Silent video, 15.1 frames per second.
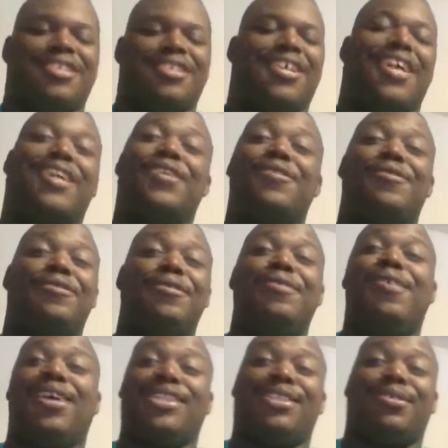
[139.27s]
like who
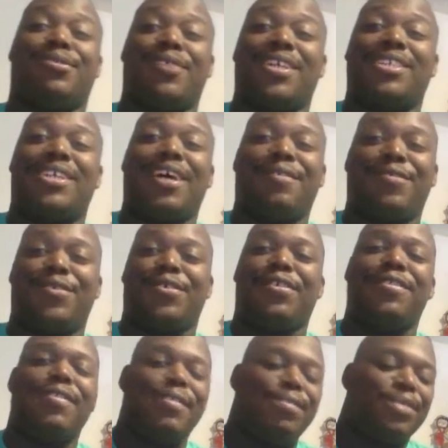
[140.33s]
wants to arrest that fool?
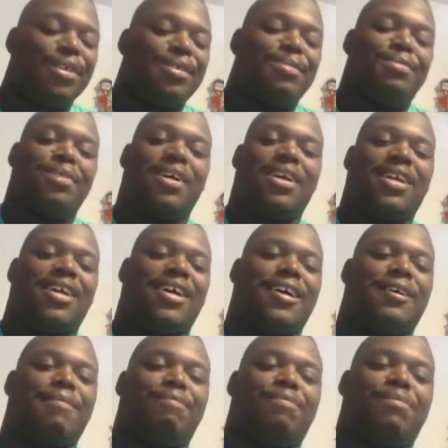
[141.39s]
But
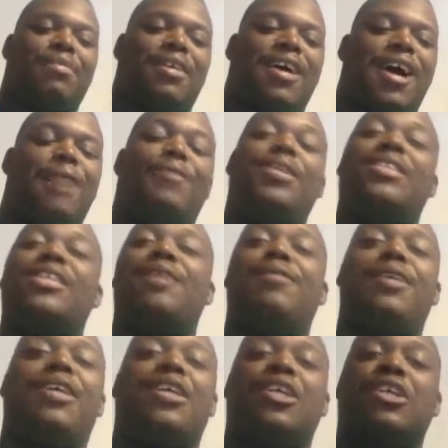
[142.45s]
I wish they
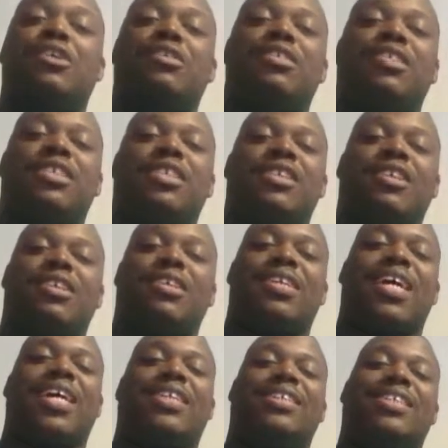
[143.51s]
would have used their
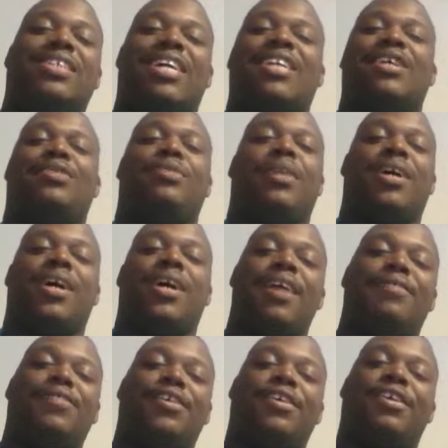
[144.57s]
1991
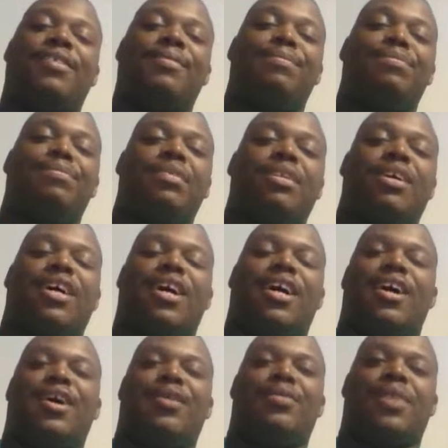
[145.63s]
cover
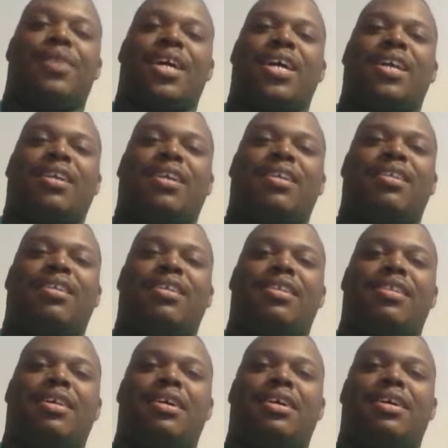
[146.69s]
when
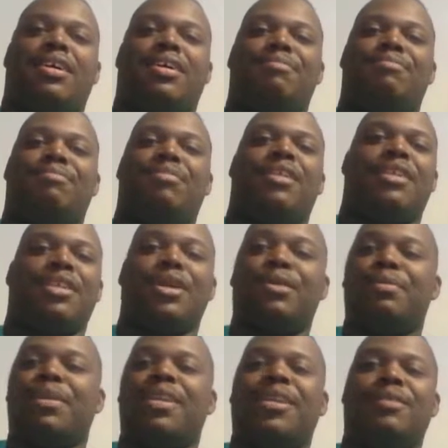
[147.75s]
the Lil
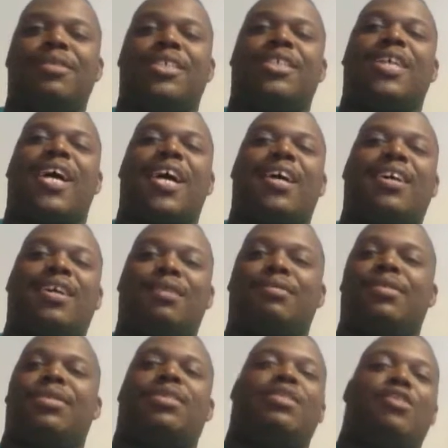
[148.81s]
Billy was shot and
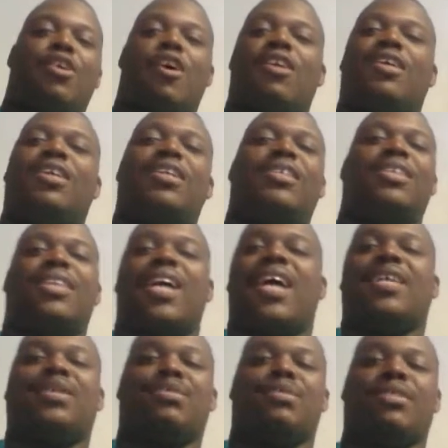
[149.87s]
was carted into the
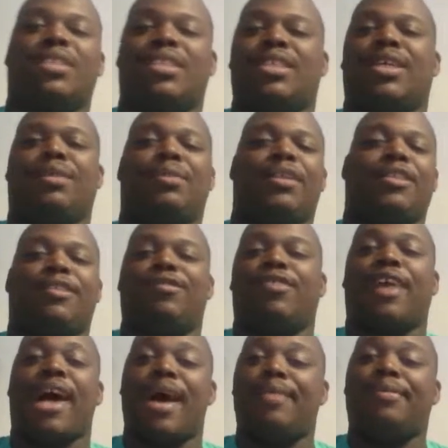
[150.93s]
hospital and they took a picture for
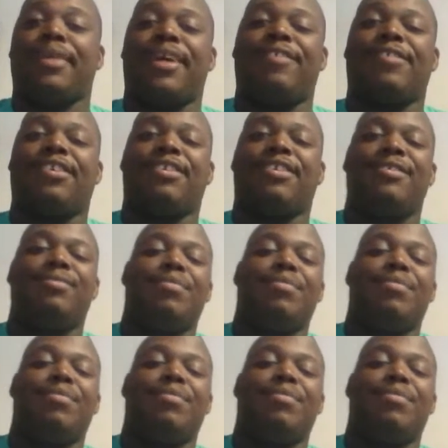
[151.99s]
an album cover.